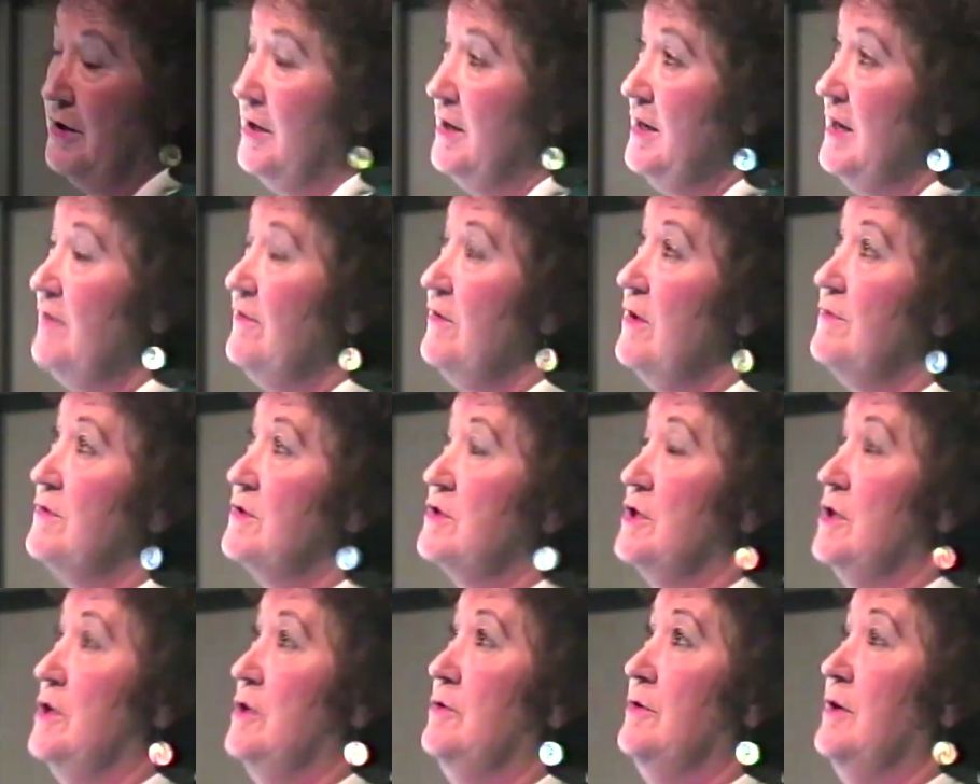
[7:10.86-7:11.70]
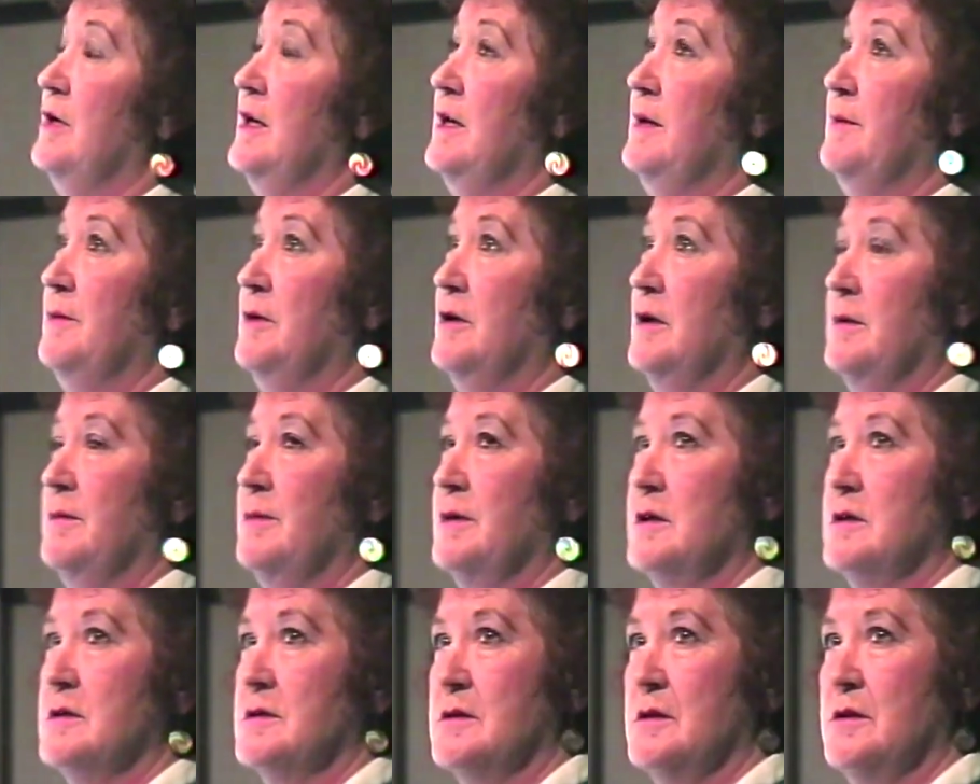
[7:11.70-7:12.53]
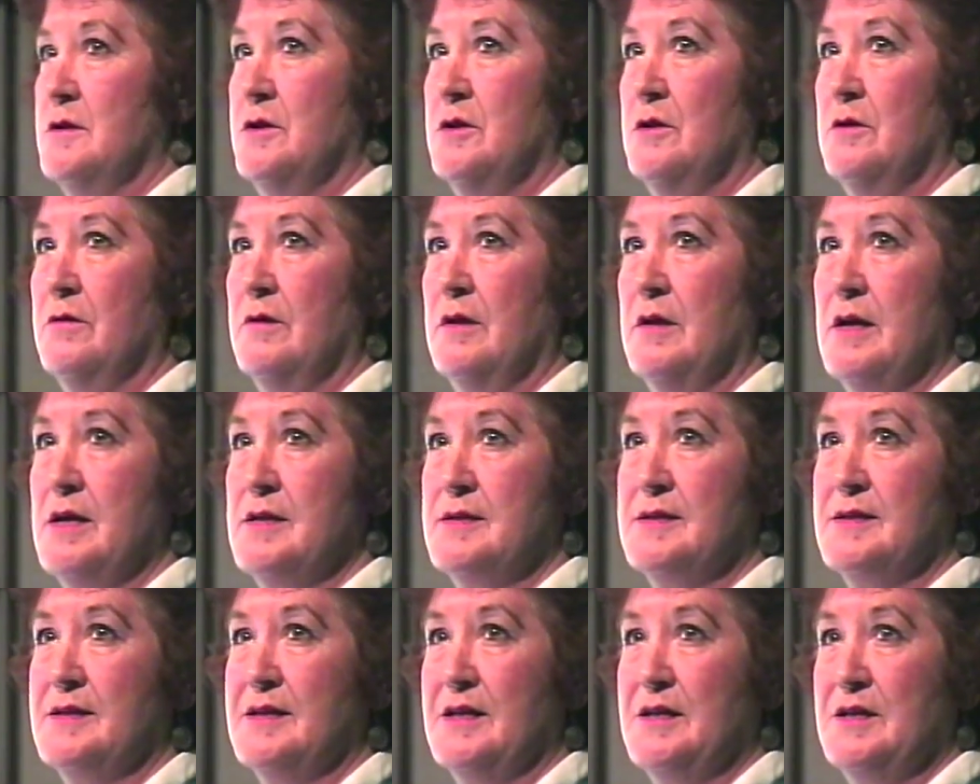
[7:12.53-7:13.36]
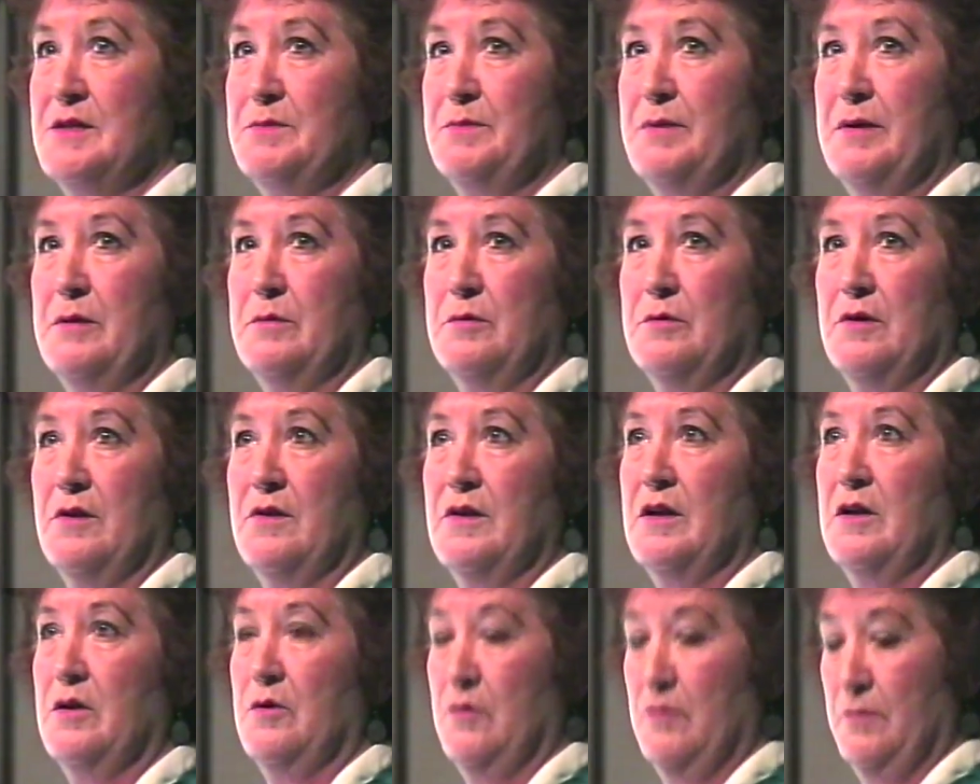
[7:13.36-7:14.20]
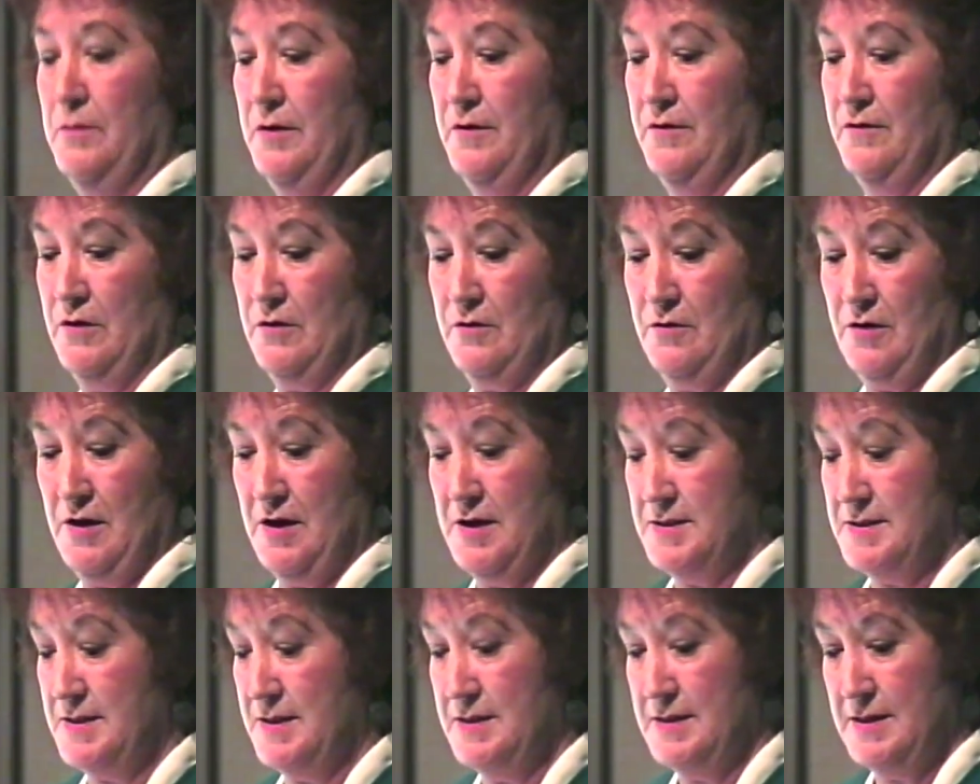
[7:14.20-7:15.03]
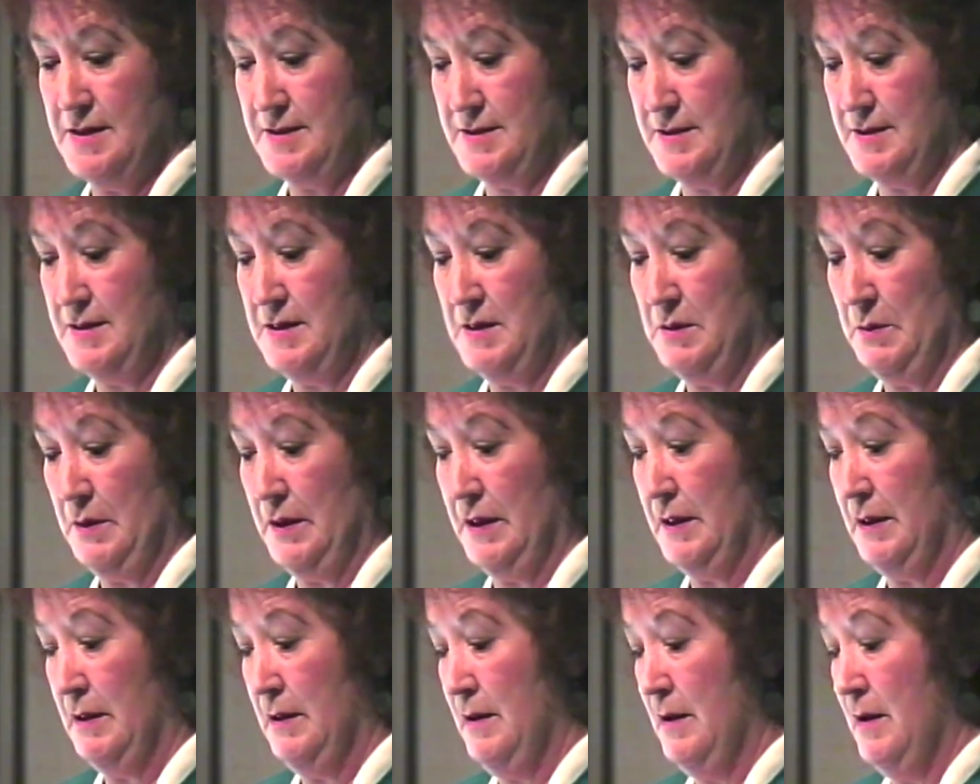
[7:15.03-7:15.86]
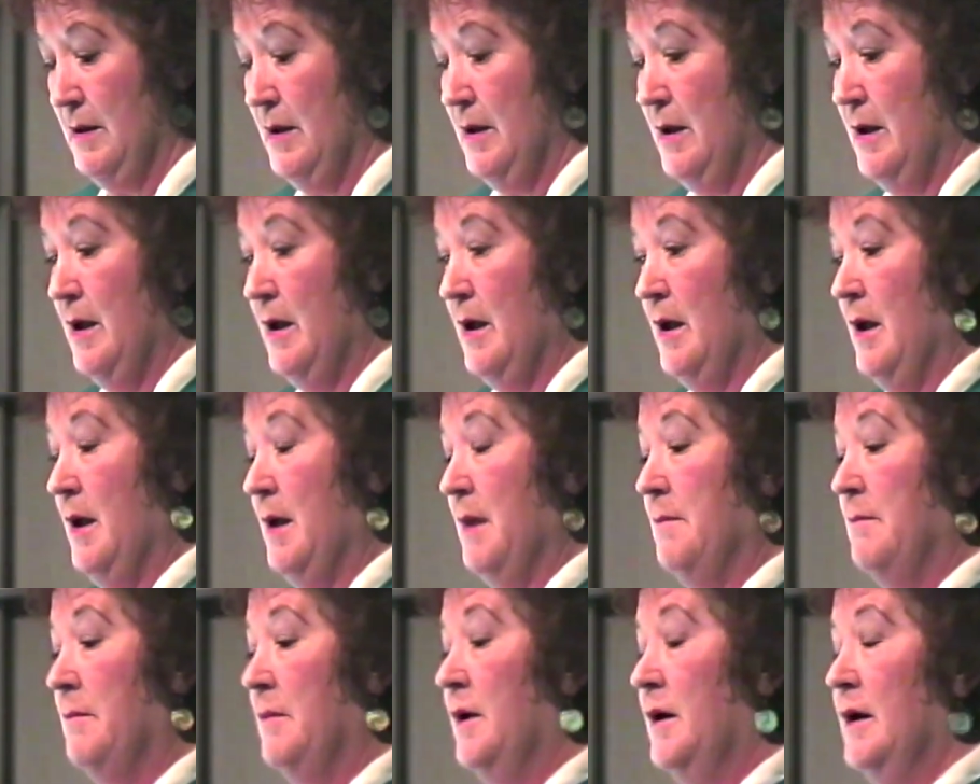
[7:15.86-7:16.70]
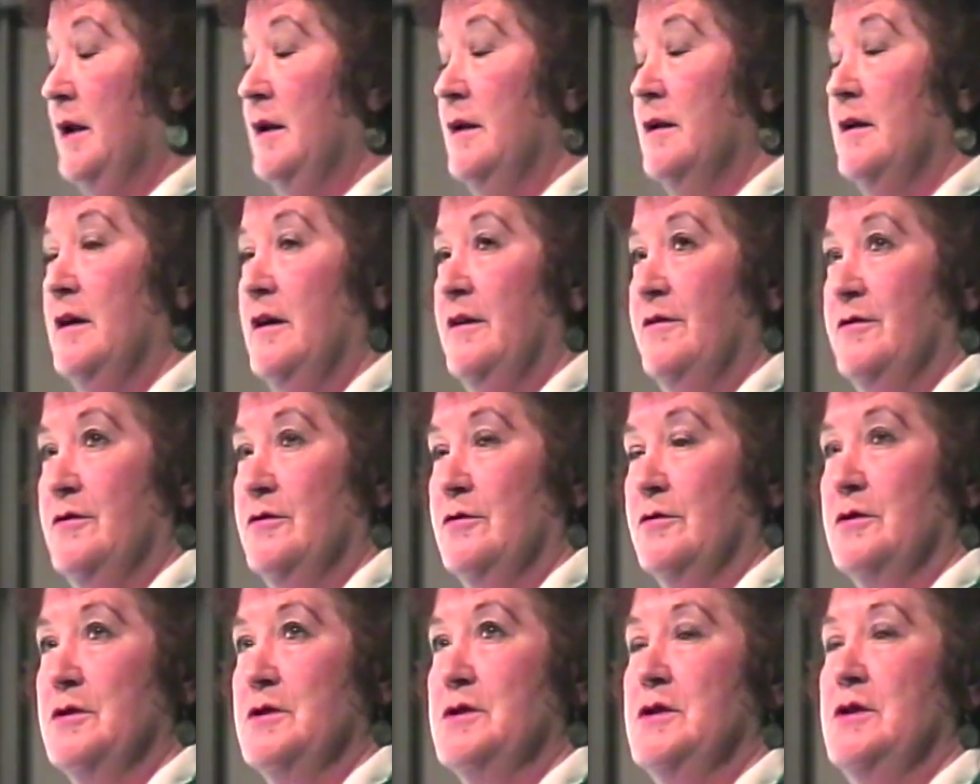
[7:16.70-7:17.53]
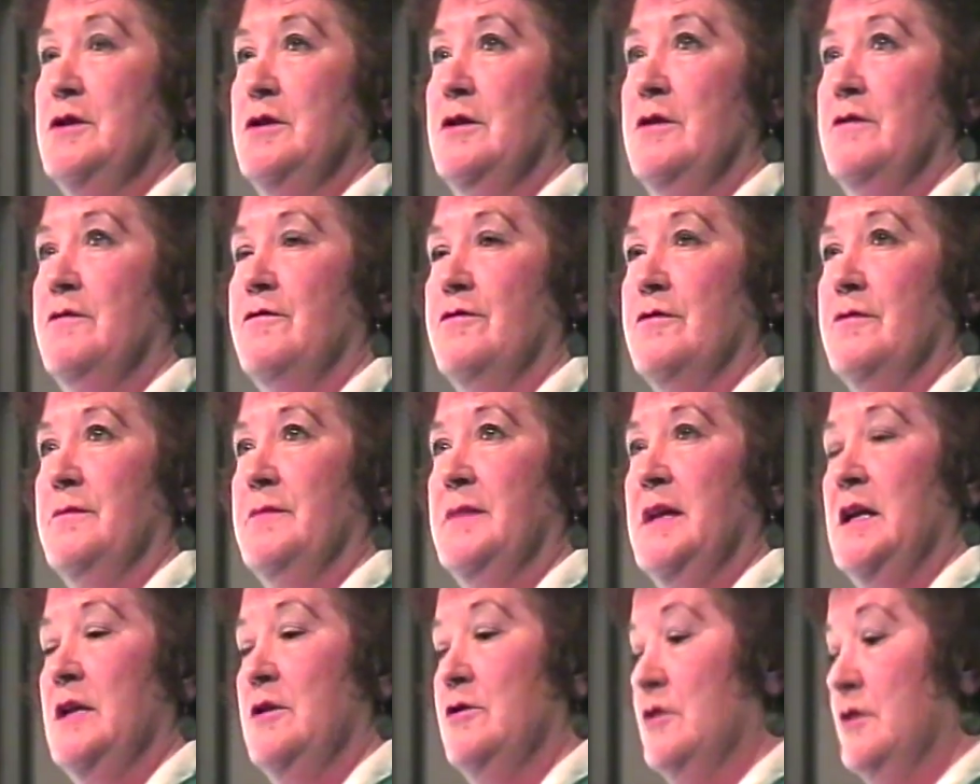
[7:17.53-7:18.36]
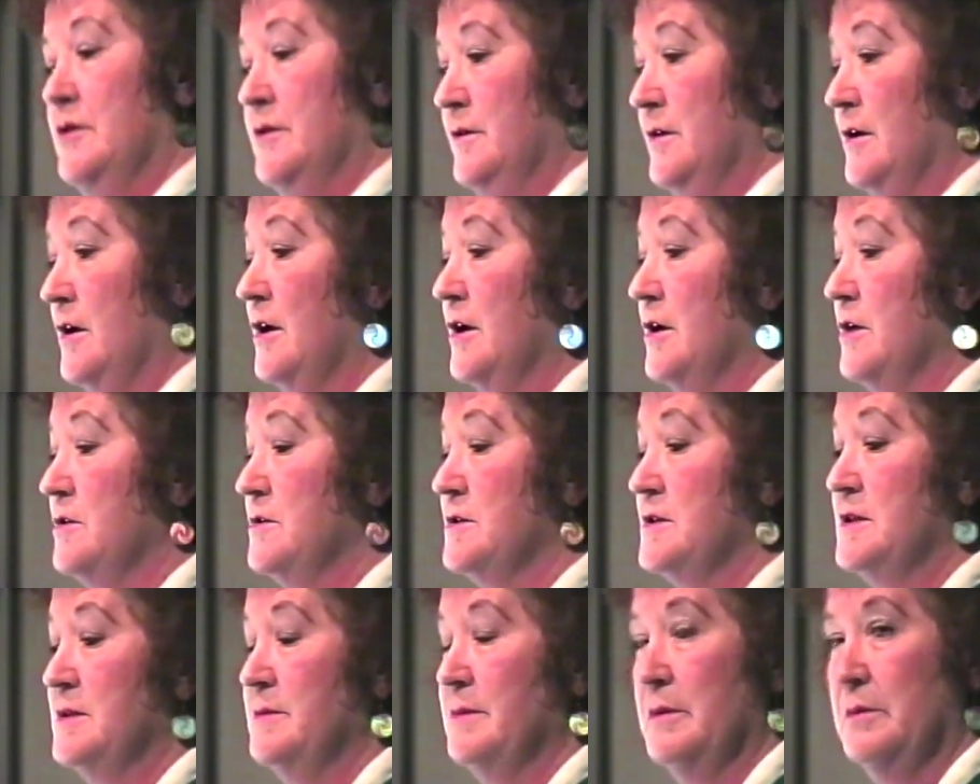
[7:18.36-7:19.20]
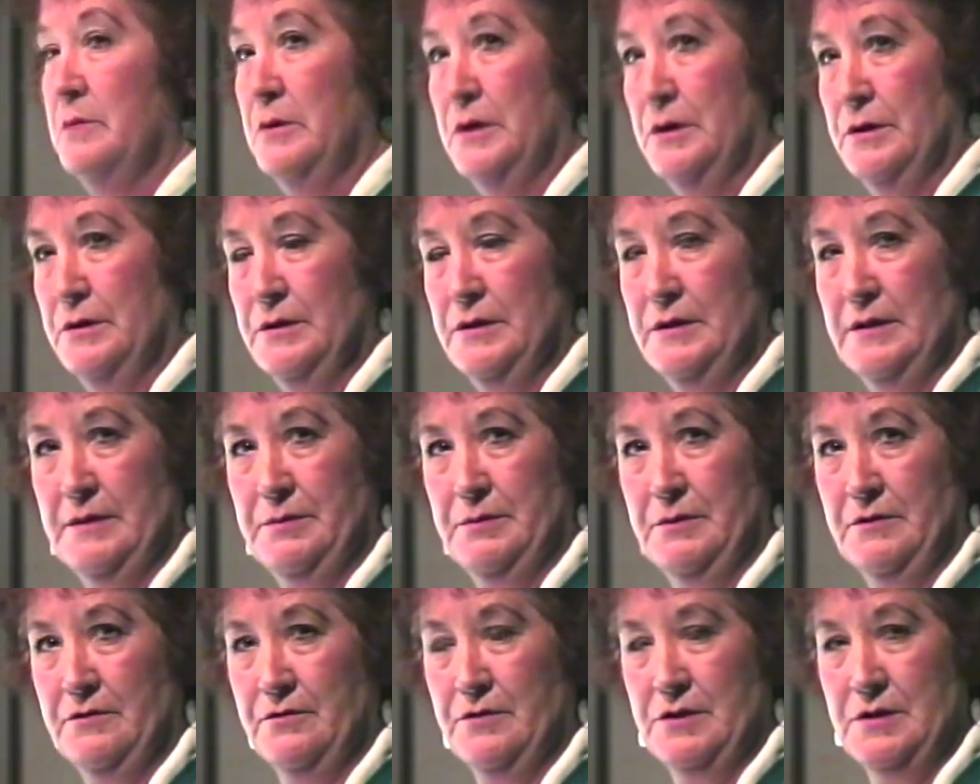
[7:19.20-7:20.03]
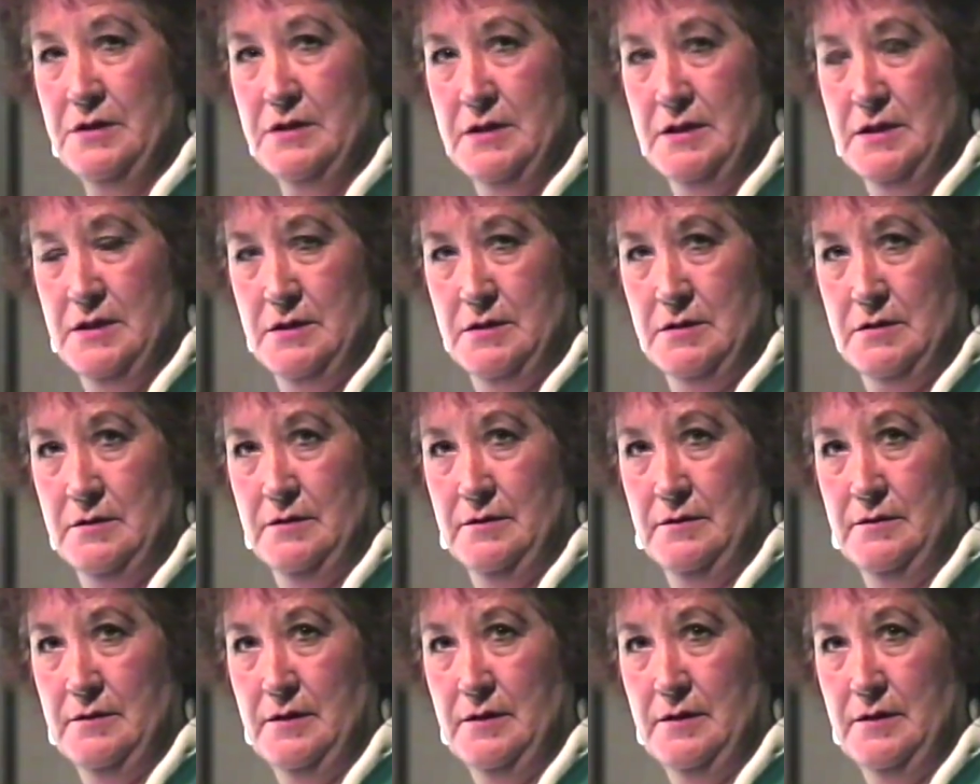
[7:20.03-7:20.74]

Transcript: But I never ever told anybody because I knew that at that stage people would think you're a bit of a crazy nut anyway. My life took a turn from then on. I used to be woken up every night